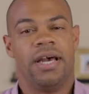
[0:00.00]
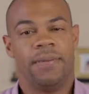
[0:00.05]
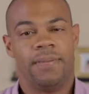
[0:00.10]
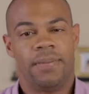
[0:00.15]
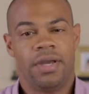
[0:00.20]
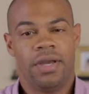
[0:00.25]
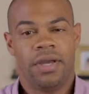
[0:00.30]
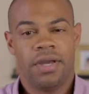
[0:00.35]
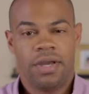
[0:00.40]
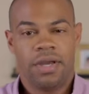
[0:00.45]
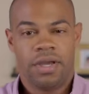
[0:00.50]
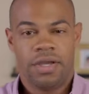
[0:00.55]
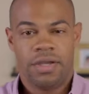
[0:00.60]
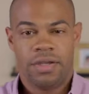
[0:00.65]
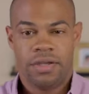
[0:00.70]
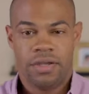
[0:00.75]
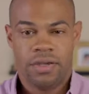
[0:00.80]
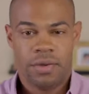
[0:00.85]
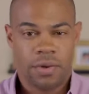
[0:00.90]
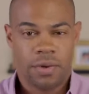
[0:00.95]
up
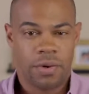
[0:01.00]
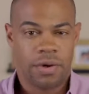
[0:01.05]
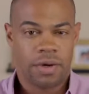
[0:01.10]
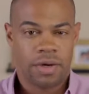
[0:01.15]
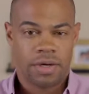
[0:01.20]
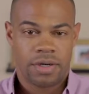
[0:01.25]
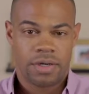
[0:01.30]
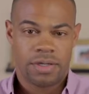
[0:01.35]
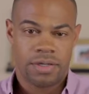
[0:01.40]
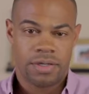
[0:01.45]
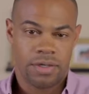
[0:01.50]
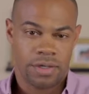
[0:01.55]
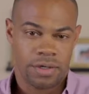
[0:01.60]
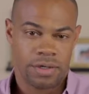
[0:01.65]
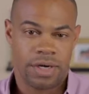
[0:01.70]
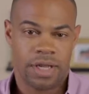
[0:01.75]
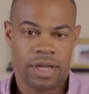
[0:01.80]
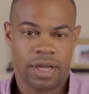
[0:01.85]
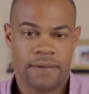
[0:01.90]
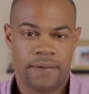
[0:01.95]
your
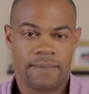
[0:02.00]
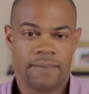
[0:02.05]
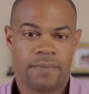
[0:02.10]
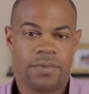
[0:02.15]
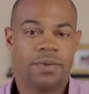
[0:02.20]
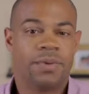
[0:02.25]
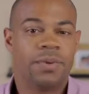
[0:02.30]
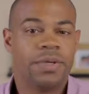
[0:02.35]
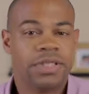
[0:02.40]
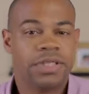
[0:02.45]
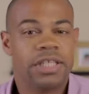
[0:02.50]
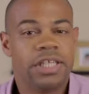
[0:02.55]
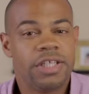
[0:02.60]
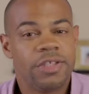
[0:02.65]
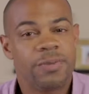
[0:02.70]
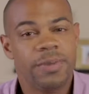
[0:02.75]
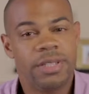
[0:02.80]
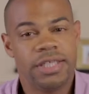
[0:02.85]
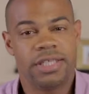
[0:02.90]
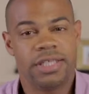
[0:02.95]
learning. The reason it
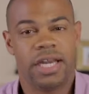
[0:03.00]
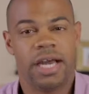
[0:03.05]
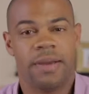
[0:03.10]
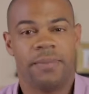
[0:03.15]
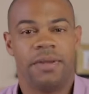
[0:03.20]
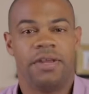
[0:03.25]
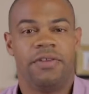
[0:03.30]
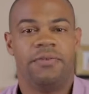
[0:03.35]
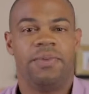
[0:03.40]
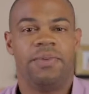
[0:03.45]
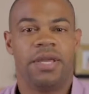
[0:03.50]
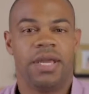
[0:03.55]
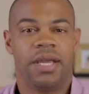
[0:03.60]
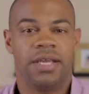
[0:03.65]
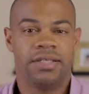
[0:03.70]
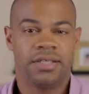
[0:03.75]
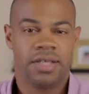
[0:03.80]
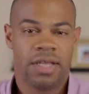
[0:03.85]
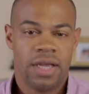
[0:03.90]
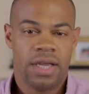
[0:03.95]
speeds it up is
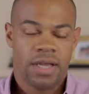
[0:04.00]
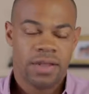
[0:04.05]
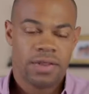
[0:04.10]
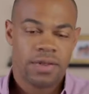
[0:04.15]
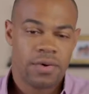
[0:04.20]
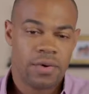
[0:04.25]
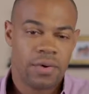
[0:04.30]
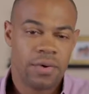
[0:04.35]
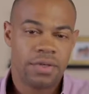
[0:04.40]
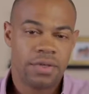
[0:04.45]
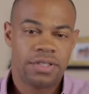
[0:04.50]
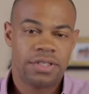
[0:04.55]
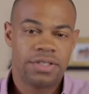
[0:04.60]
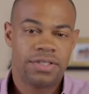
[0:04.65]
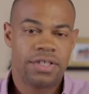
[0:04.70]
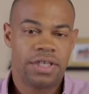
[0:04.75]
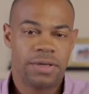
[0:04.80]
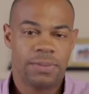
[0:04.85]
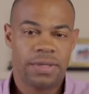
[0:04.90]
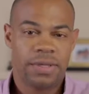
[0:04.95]
because the course
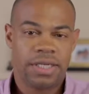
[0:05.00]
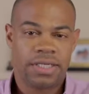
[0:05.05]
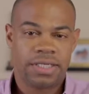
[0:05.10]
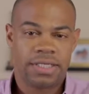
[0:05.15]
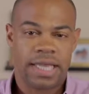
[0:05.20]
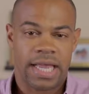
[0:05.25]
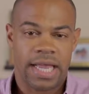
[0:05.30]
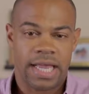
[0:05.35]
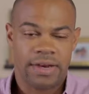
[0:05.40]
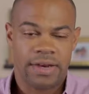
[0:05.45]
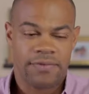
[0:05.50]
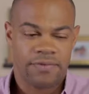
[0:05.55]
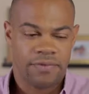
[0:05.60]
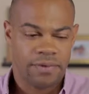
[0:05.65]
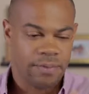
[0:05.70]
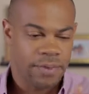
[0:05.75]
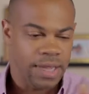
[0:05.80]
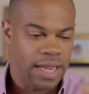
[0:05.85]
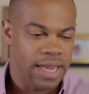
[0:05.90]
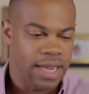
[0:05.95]
is going to be designed
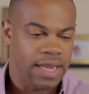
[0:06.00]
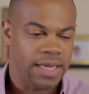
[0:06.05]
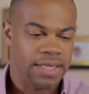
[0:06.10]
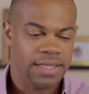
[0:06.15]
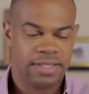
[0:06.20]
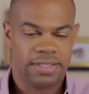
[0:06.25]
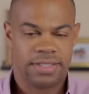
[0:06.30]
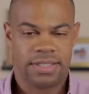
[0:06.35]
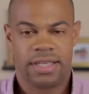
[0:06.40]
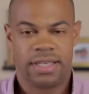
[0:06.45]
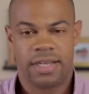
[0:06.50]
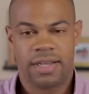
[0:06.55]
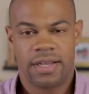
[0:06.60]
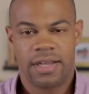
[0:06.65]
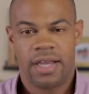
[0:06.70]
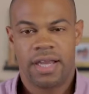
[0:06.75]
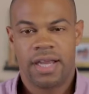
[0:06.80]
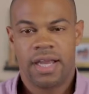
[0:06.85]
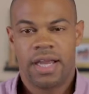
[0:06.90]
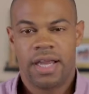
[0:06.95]
from A to Z.
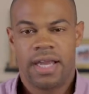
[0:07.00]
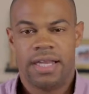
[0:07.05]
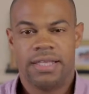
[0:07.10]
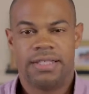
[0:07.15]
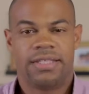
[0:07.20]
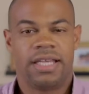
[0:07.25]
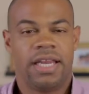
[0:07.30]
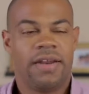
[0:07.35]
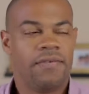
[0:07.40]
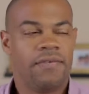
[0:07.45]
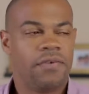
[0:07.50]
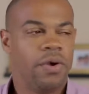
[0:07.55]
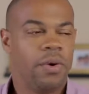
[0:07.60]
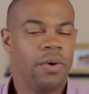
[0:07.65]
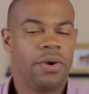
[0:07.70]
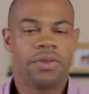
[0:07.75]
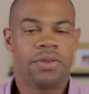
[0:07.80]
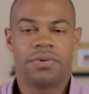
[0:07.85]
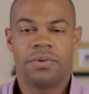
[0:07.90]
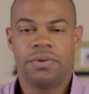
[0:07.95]
Instead of
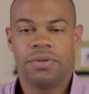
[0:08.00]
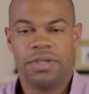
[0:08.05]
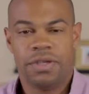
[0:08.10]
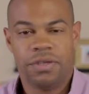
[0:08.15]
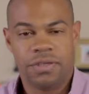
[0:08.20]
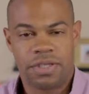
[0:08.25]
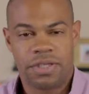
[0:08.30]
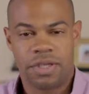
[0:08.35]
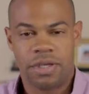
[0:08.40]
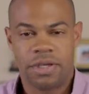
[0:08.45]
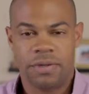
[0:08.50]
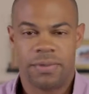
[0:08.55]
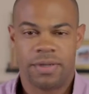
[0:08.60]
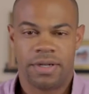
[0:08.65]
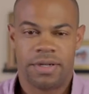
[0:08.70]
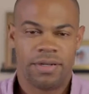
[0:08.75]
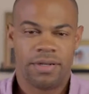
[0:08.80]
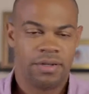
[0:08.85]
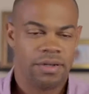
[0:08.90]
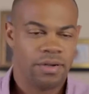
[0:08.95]
going through YouTube
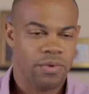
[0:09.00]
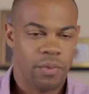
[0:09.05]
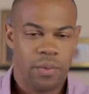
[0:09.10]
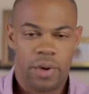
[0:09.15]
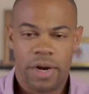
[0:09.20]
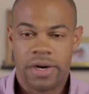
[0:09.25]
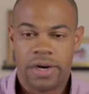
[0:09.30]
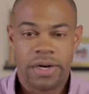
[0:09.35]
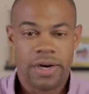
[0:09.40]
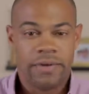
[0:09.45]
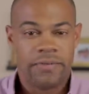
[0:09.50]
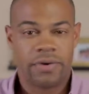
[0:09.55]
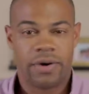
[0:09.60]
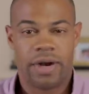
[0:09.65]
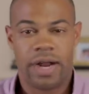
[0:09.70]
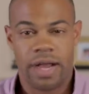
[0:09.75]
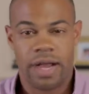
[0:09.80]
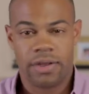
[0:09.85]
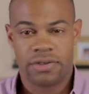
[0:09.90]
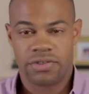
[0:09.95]
and
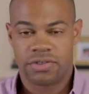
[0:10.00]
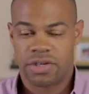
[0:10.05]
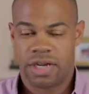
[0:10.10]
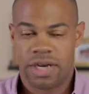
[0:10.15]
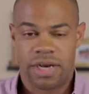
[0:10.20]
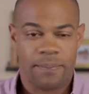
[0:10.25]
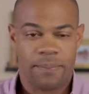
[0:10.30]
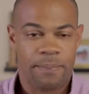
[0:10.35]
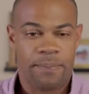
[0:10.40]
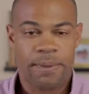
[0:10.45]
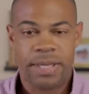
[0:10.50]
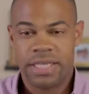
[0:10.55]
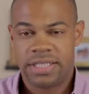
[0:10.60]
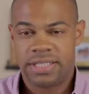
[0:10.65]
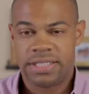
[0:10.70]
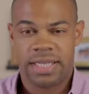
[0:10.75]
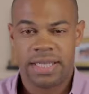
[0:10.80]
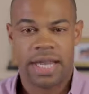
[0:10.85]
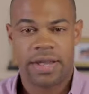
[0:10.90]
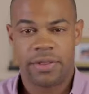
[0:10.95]
wherever else trying to
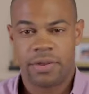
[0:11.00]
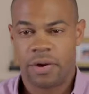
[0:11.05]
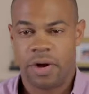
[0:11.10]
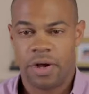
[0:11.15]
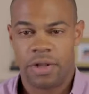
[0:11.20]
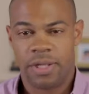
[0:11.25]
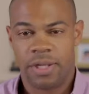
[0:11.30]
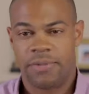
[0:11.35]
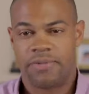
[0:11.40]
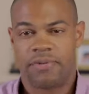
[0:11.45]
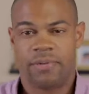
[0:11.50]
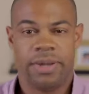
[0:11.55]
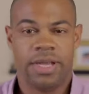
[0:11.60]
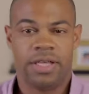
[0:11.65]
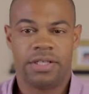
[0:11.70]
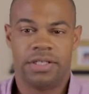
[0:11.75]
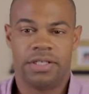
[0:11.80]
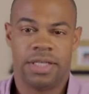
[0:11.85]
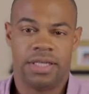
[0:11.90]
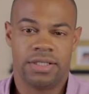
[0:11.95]
piece together all the
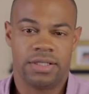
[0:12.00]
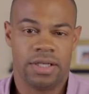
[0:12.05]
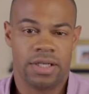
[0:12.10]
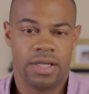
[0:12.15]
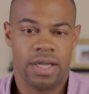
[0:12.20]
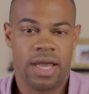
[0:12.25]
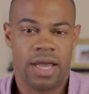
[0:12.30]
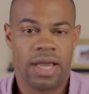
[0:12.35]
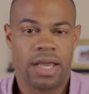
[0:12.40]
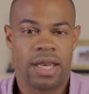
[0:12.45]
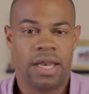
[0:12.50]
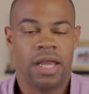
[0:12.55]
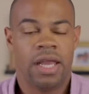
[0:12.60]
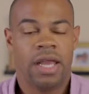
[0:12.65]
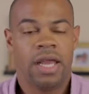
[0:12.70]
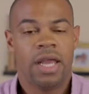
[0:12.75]
information that's online,